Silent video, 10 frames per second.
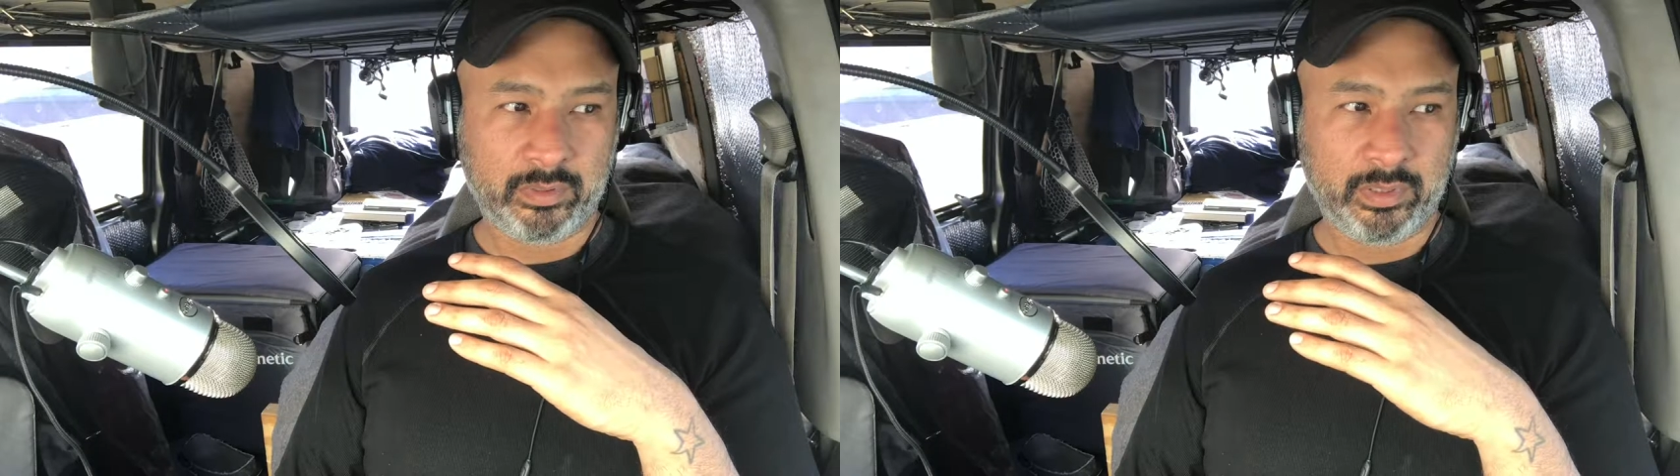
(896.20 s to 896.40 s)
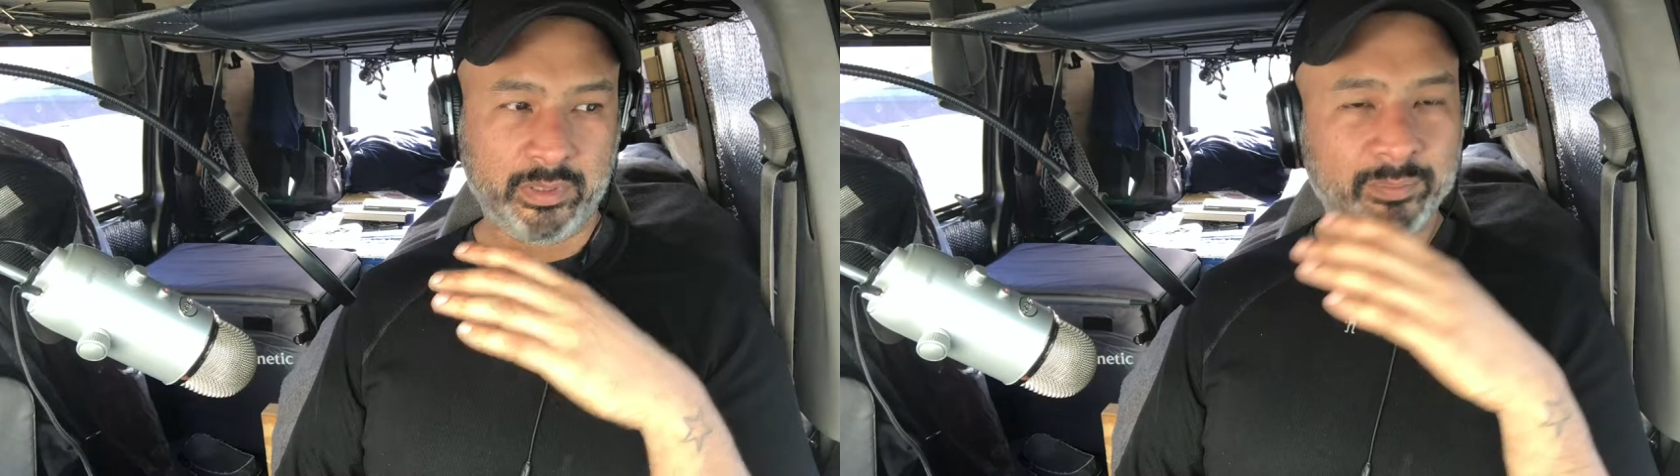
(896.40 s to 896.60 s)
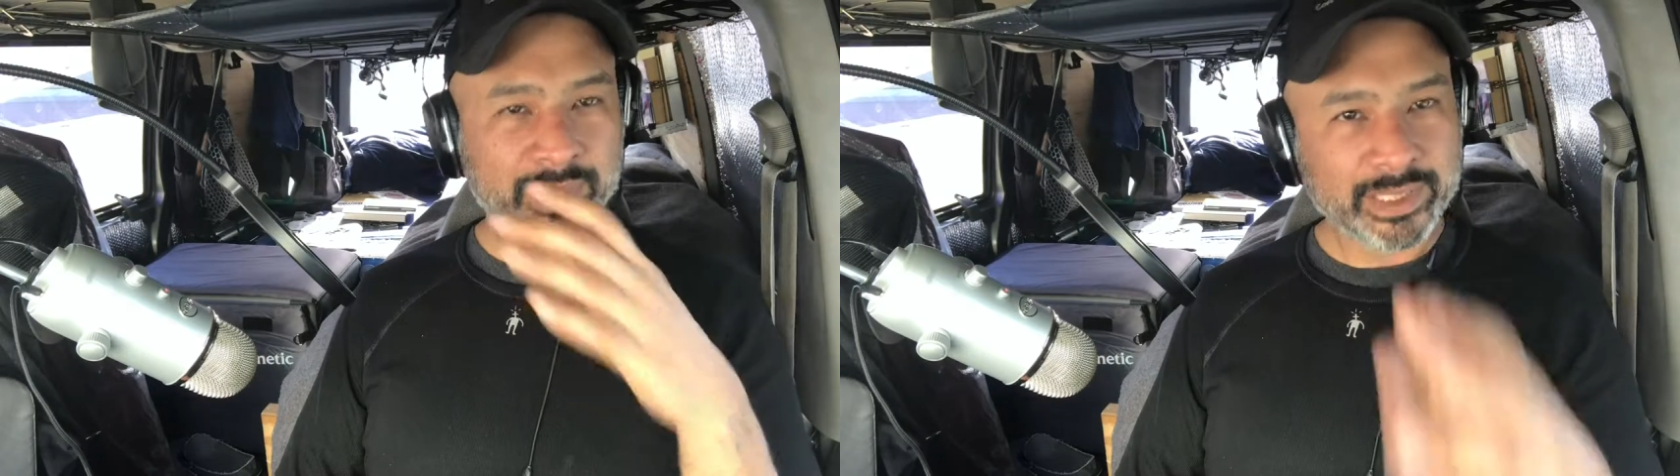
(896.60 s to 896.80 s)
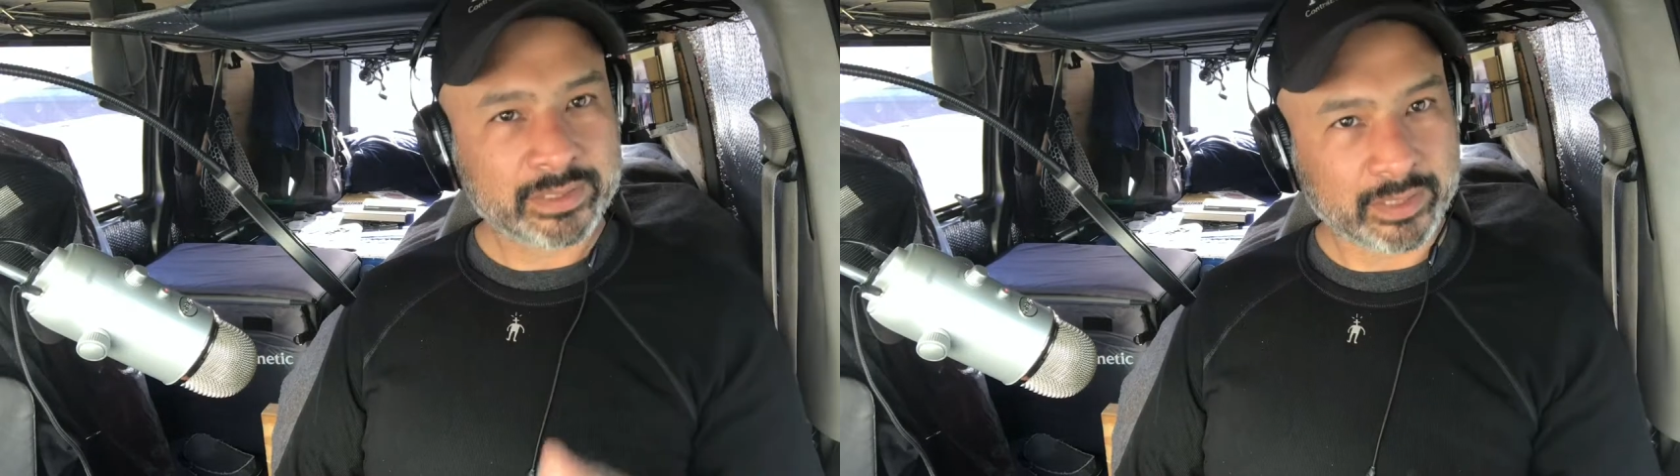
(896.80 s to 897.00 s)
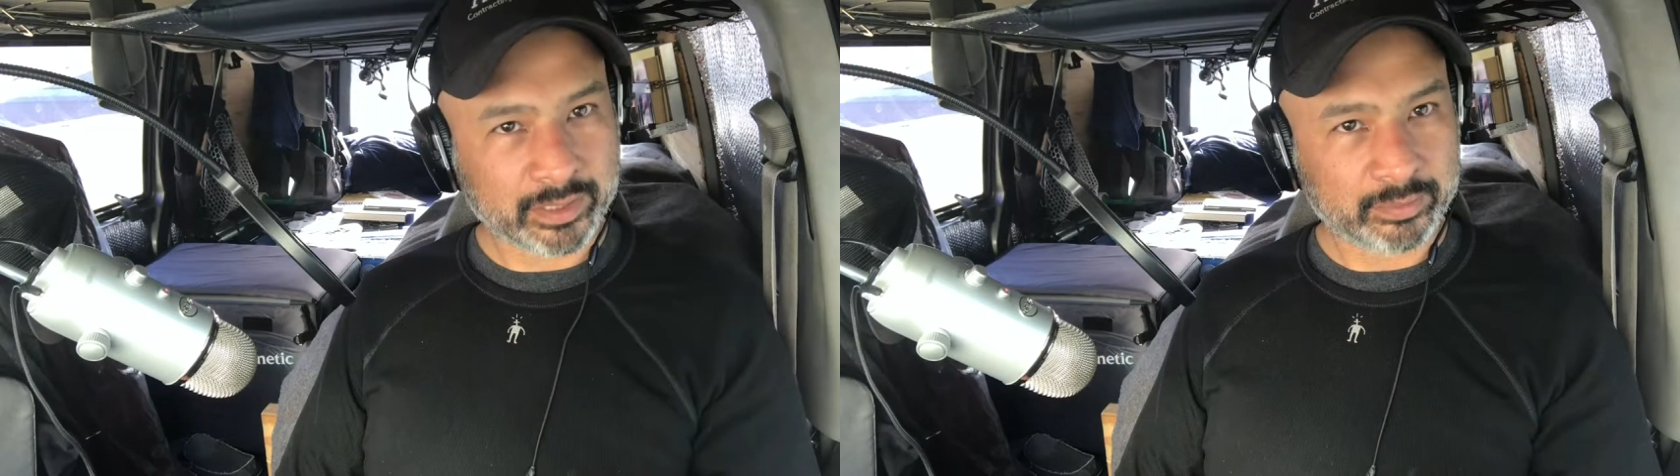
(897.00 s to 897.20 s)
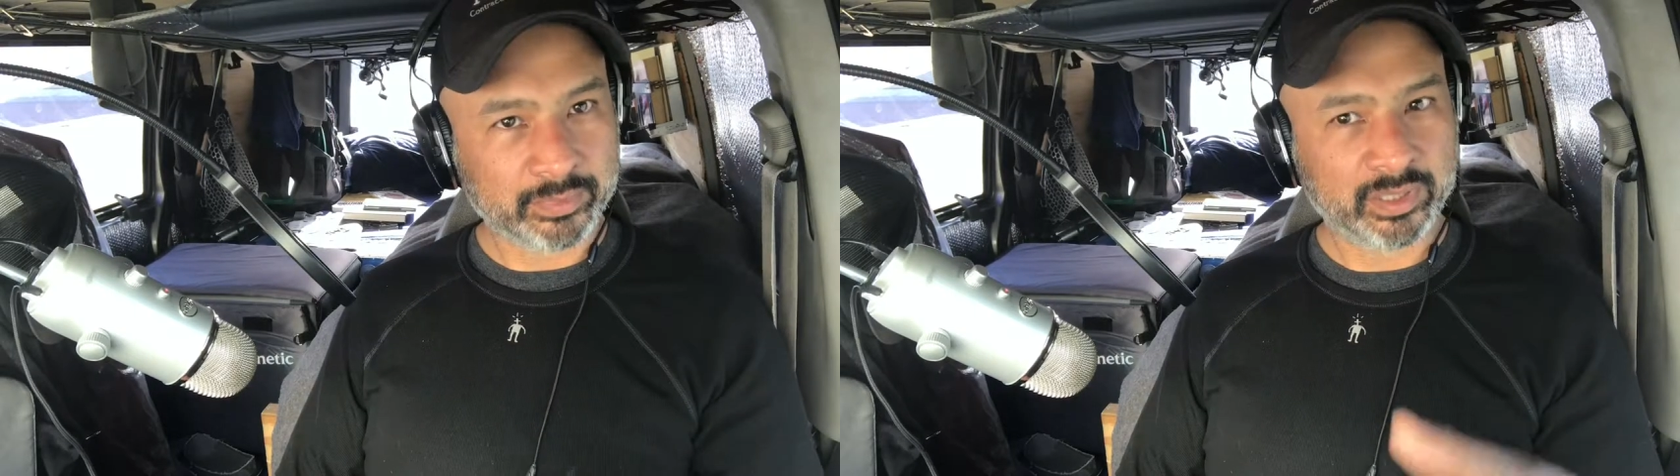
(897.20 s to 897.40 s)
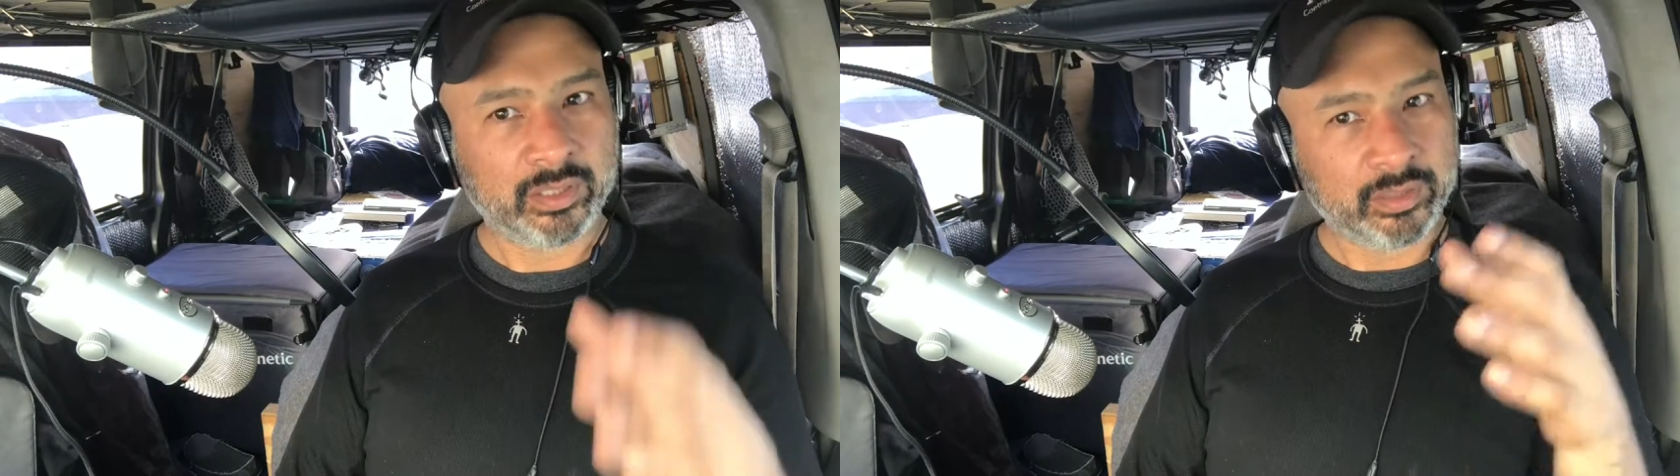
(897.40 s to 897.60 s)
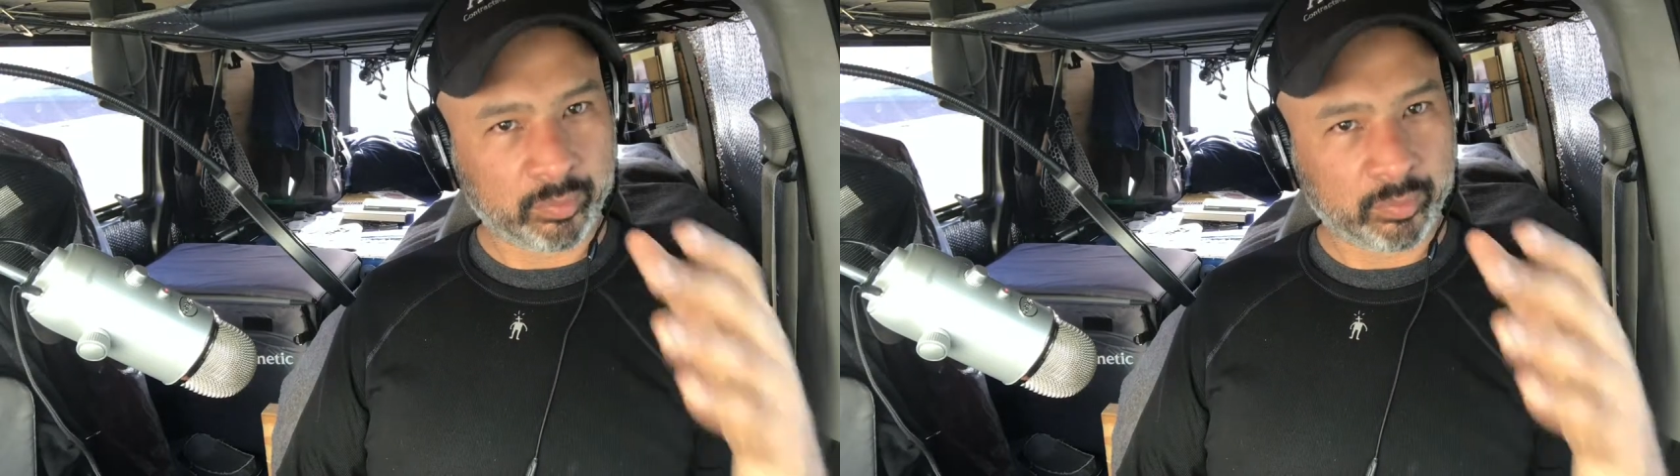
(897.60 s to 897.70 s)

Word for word: in the meantime you